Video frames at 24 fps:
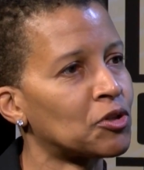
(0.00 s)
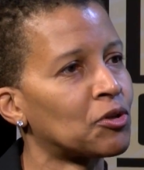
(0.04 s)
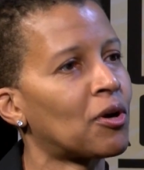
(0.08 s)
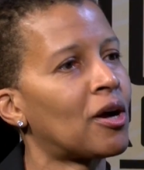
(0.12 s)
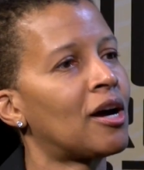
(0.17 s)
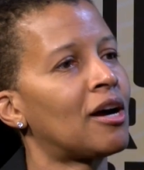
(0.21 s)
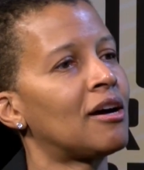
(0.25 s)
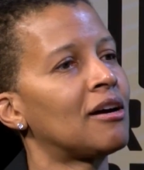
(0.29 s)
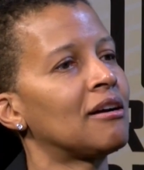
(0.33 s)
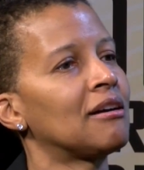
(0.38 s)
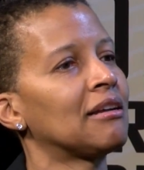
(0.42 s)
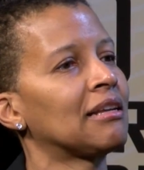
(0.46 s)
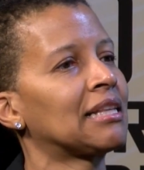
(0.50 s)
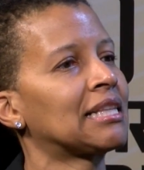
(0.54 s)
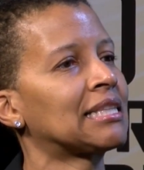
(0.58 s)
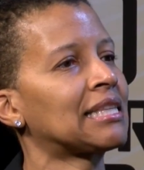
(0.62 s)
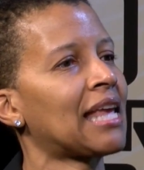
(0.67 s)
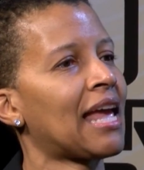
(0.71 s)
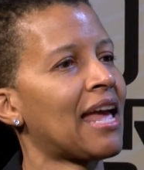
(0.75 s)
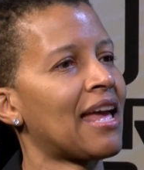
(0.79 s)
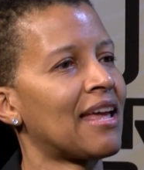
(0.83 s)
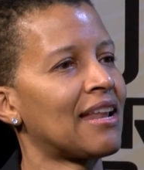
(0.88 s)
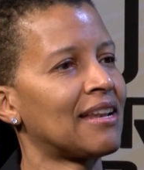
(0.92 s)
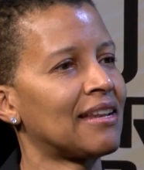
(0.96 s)
drugs
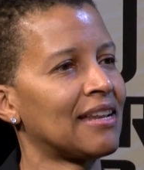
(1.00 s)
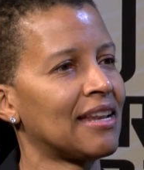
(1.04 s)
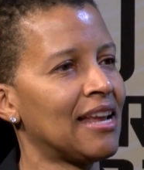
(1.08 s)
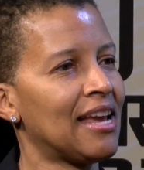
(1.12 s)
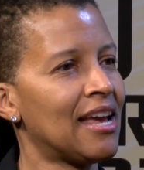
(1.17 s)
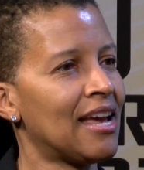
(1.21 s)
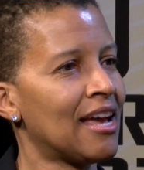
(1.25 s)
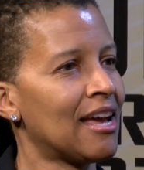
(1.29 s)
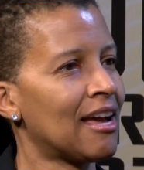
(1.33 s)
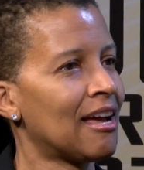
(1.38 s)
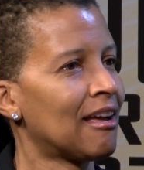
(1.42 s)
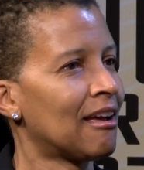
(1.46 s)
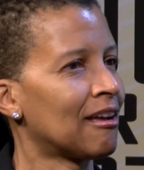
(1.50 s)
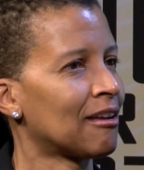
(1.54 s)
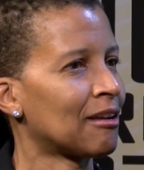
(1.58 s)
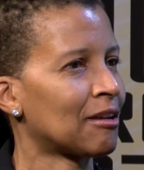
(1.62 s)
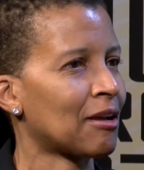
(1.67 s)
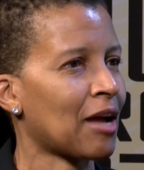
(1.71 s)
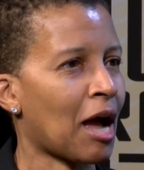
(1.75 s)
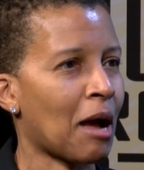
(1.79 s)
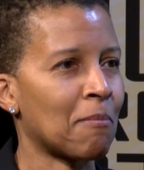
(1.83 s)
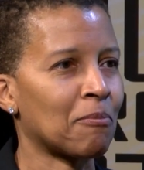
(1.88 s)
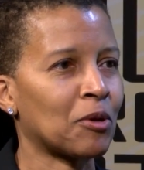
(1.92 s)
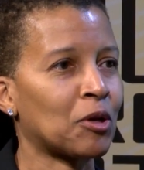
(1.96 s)
and
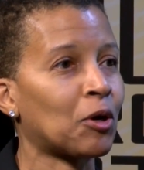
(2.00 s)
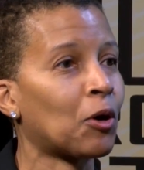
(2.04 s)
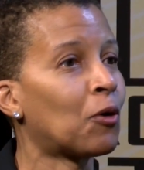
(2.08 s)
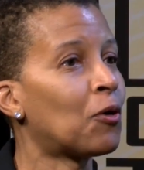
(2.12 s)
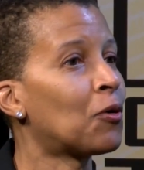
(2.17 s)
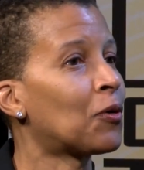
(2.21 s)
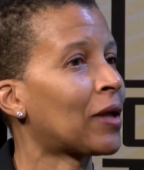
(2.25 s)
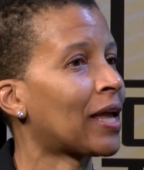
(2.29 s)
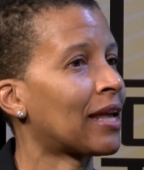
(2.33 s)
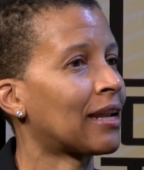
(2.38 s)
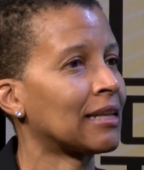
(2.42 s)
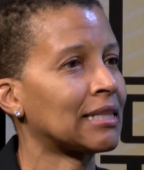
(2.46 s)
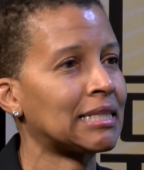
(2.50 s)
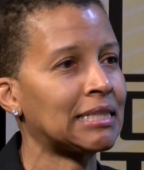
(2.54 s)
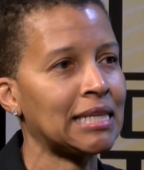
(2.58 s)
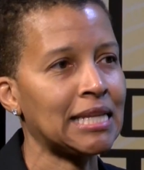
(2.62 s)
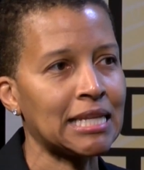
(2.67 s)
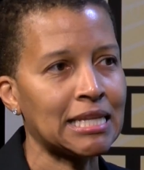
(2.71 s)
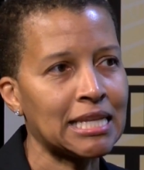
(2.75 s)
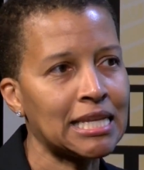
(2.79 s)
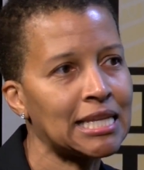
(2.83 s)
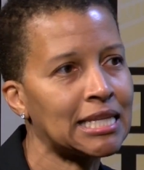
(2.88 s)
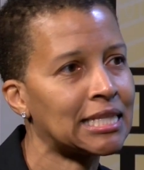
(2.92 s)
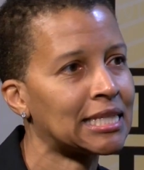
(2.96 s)
go get a
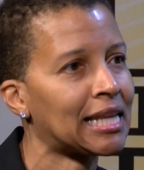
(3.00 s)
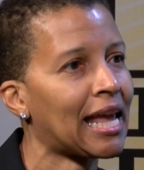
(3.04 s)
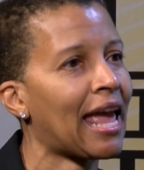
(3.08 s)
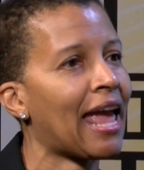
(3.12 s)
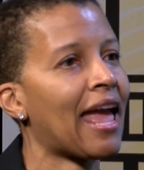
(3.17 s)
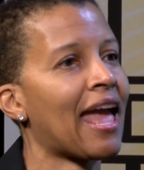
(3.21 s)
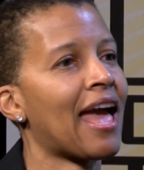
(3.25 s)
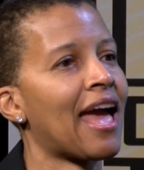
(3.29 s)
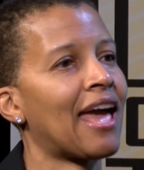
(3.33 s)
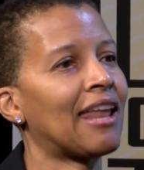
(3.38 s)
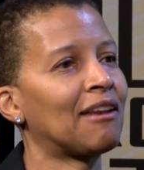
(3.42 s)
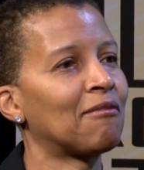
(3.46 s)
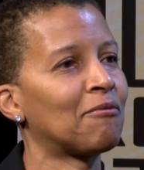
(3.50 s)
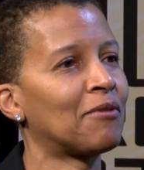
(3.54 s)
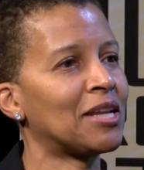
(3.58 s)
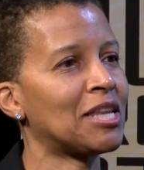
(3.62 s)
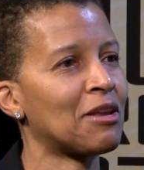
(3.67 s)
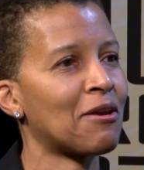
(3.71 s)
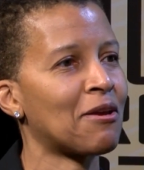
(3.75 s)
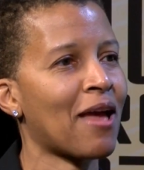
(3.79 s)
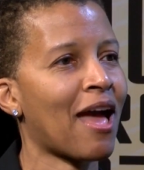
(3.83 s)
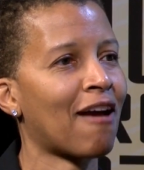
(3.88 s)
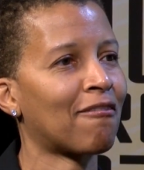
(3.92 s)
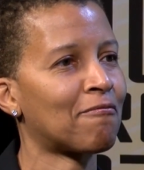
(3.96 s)
CT scan when
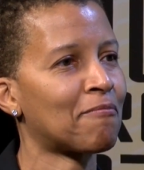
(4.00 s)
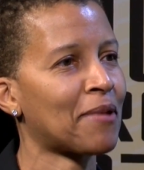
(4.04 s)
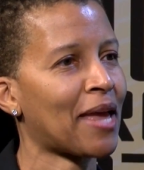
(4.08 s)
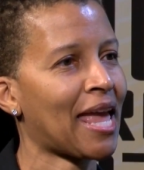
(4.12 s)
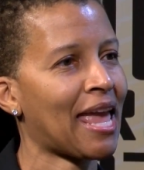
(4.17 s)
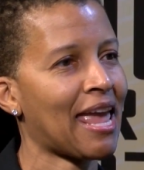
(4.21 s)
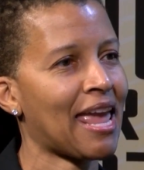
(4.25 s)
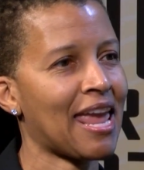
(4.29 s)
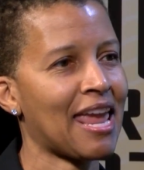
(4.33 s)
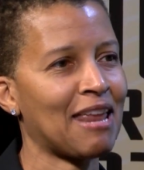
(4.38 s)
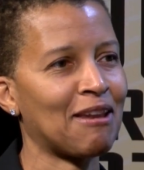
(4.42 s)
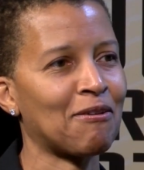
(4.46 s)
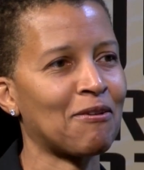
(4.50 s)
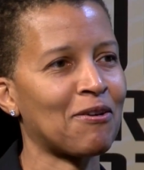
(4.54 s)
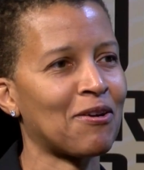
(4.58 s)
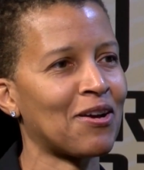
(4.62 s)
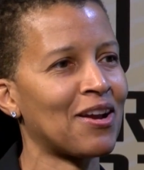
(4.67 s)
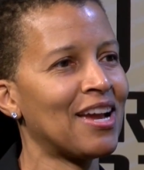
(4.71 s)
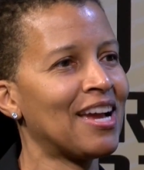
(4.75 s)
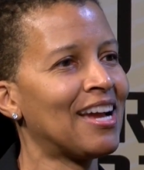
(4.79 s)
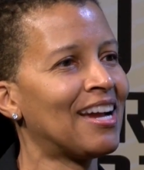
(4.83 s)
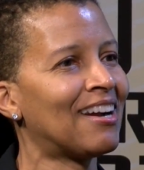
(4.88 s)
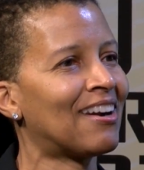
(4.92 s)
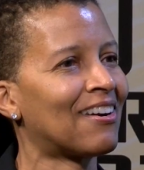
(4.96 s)
you have pain,
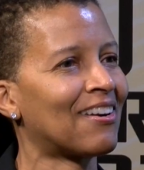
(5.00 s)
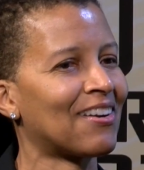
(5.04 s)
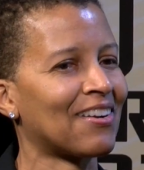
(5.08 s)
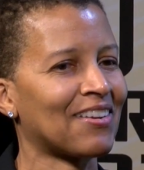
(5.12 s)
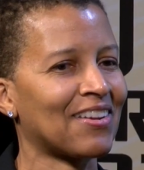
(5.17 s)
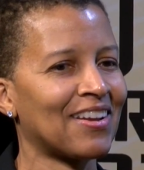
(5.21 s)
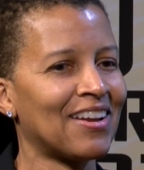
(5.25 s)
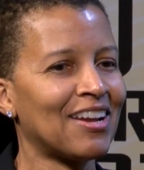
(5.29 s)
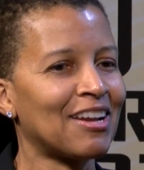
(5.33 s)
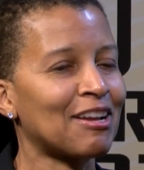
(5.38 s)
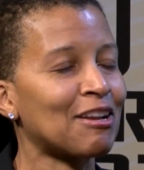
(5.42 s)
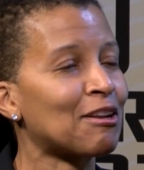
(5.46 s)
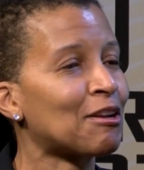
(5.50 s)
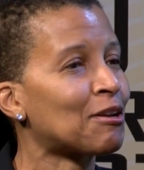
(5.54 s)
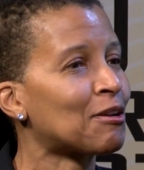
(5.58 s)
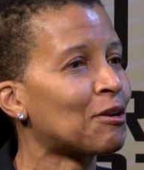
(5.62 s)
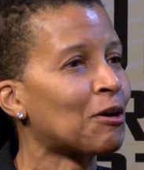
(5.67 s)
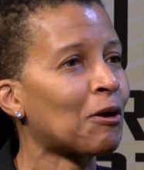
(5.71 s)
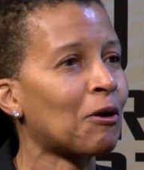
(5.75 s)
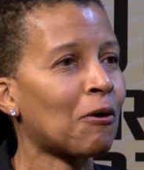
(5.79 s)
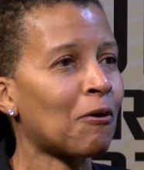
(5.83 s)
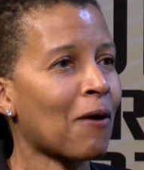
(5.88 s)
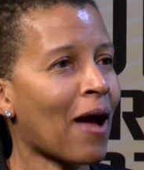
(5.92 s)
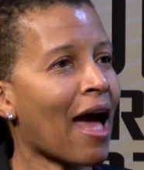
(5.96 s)
or
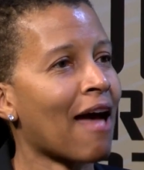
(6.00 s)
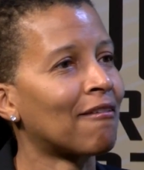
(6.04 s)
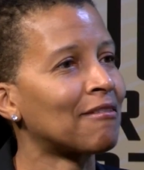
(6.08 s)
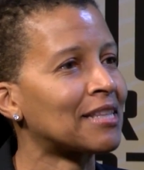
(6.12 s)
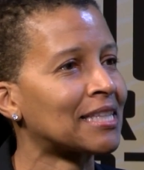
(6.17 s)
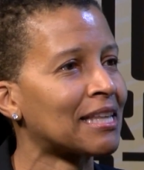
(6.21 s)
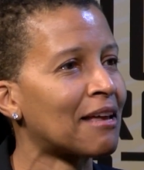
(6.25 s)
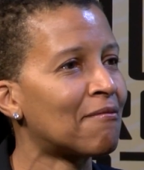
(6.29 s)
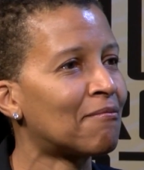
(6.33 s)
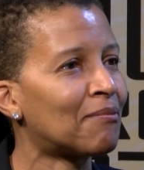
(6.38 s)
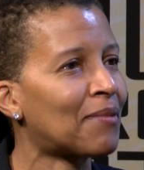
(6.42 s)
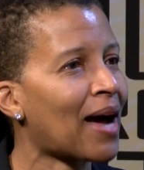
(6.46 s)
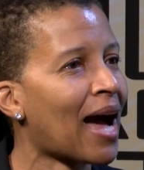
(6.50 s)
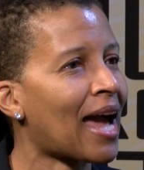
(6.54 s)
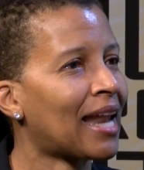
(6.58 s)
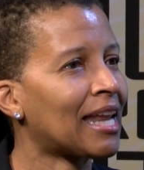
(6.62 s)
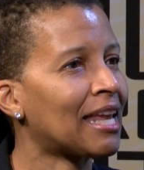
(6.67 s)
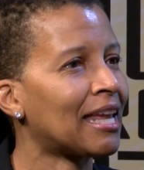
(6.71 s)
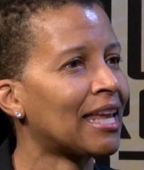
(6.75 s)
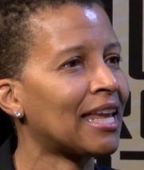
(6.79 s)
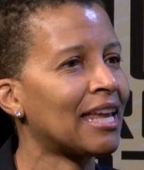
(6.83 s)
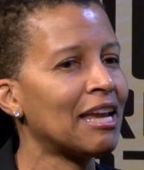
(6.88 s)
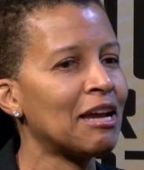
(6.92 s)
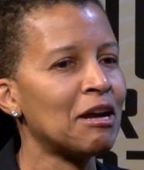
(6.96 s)
go have
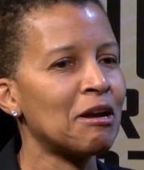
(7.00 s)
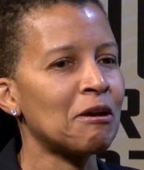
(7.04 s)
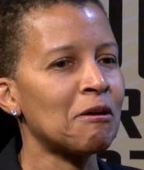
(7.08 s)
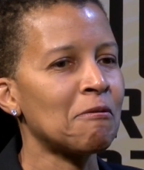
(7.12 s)
somebody